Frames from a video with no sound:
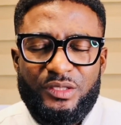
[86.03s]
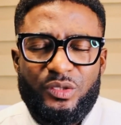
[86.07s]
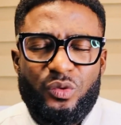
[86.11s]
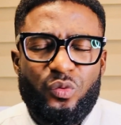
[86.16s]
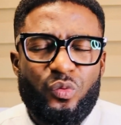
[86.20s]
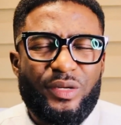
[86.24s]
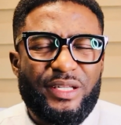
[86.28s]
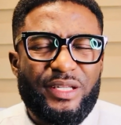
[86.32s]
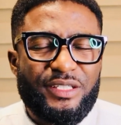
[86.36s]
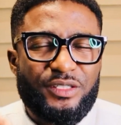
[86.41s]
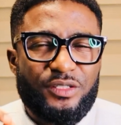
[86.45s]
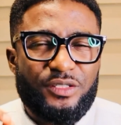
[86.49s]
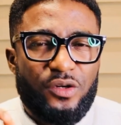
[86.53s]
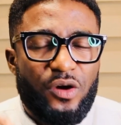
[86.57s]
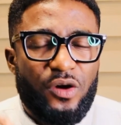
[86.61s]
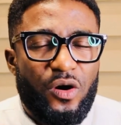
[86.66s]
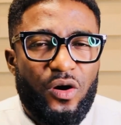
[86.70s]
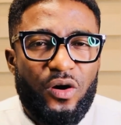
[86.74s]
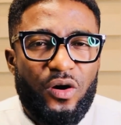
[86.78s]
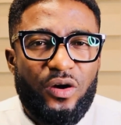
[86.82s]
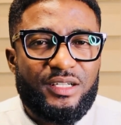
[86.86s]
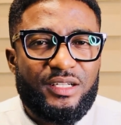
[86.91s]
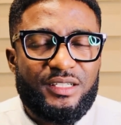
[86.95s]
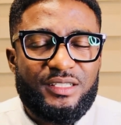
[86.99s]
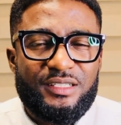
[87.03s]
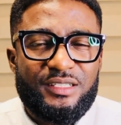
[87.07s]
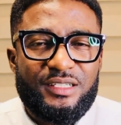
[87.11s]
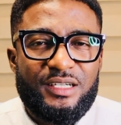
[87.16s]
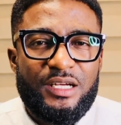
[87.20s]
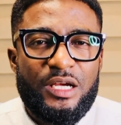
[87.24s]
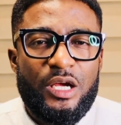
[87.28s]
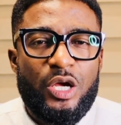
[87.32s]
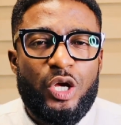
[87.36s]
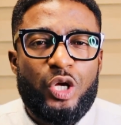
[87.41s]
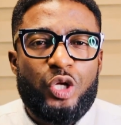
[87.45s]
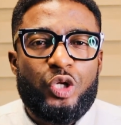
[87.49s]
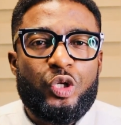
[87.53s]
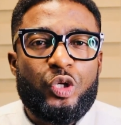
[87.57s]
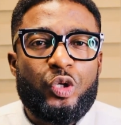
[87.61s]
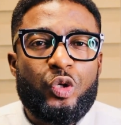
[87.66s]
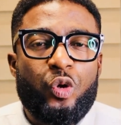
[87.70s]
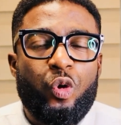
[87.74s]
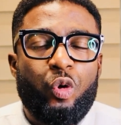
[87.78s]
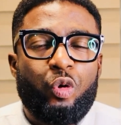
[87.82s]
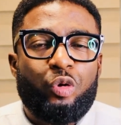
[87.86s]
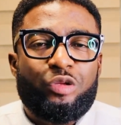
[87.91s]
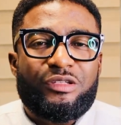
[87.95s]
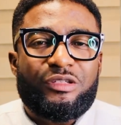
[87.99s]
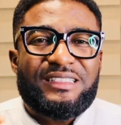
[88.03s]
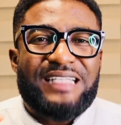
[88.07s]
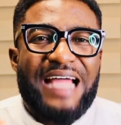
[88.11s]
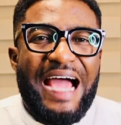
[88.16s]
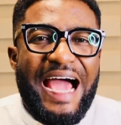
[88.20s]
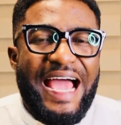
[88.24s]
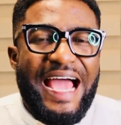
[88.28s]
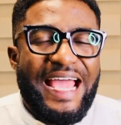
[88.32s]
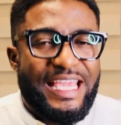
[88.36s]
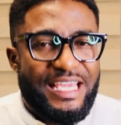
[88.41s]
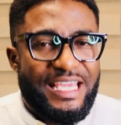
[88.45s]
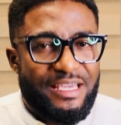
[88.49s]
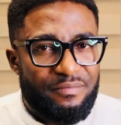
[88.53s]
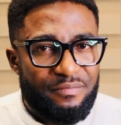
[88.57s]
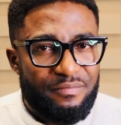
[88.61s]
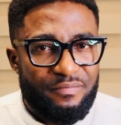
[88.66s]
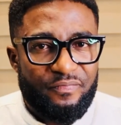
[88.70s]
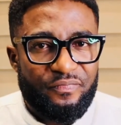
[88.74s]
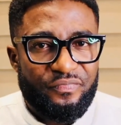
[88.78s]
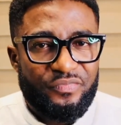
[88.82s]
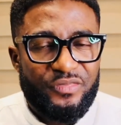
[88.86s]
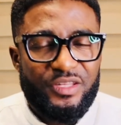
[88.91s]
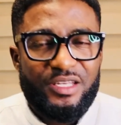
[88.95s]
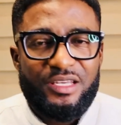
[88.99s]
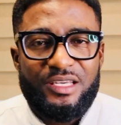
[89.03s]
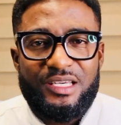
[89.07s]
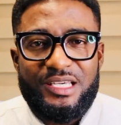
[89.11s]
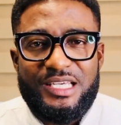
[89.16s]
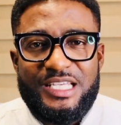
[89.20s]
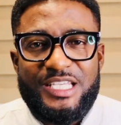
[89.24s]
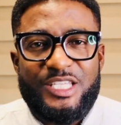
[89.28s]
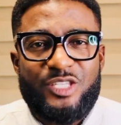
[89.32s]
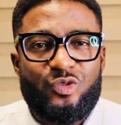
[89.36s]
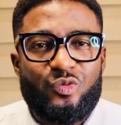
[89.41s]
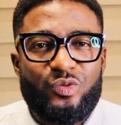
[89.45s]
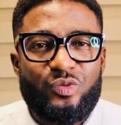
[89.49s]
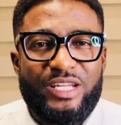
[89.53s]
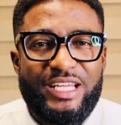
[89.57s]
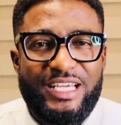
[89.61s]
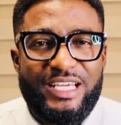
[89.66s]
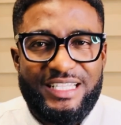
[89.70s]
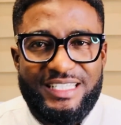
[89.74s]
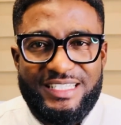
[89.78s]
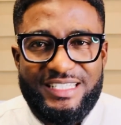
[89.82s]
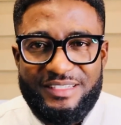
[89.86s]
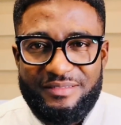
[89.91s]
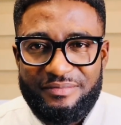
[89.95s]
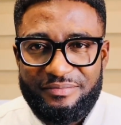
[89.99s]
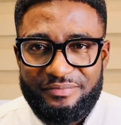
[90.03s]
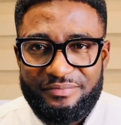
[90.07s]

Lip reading: With God, no time is too late.